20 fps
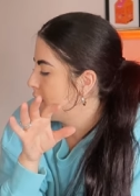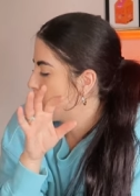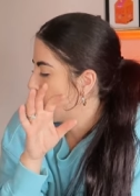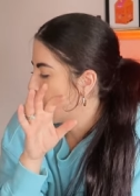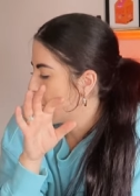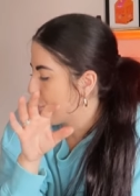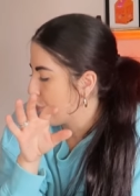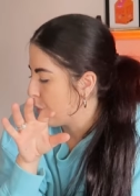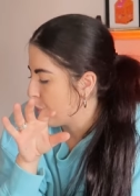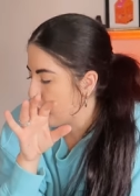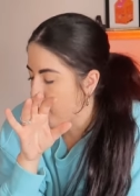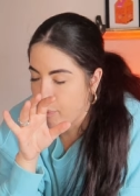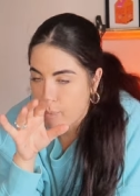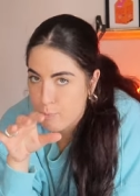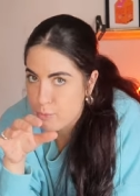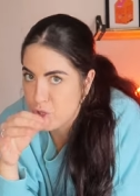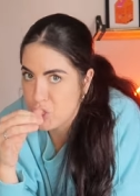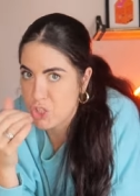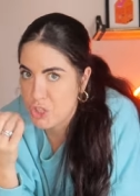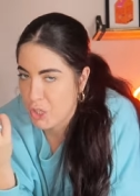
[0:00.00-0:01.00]
Don't
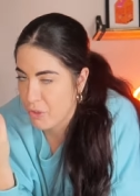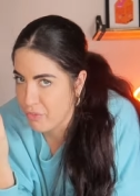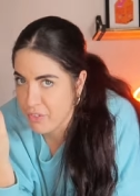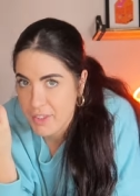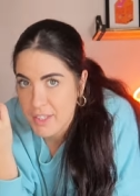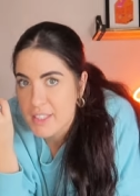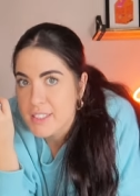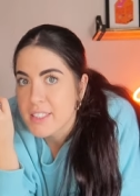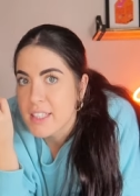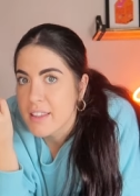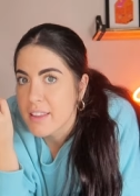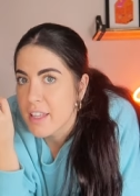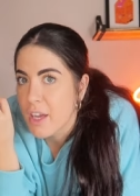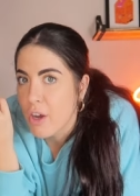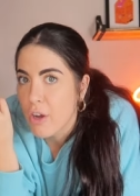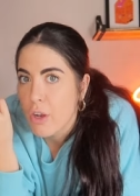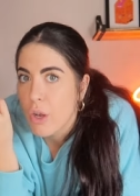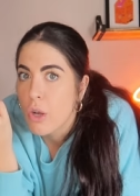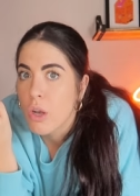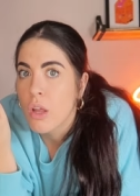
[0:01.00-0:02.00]
be shoving this in the
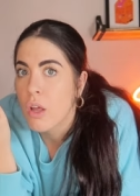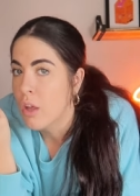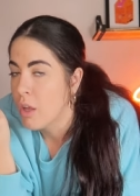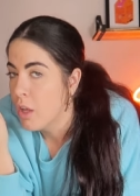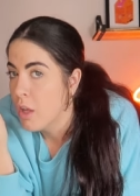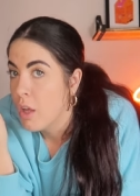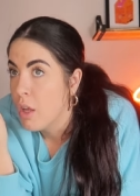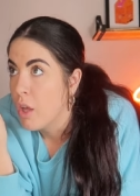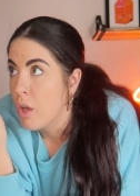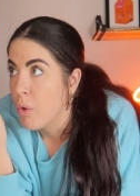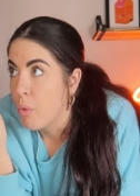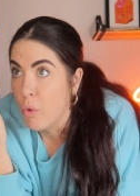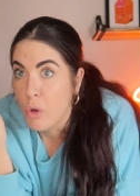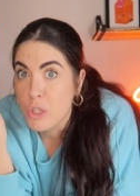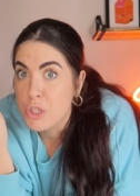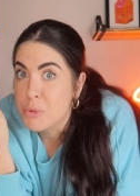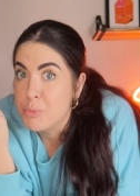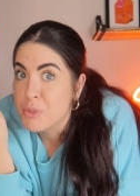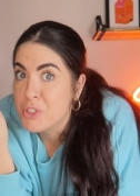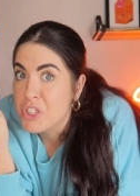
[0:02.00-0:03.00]
aisle
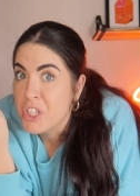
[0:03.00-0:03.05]
washing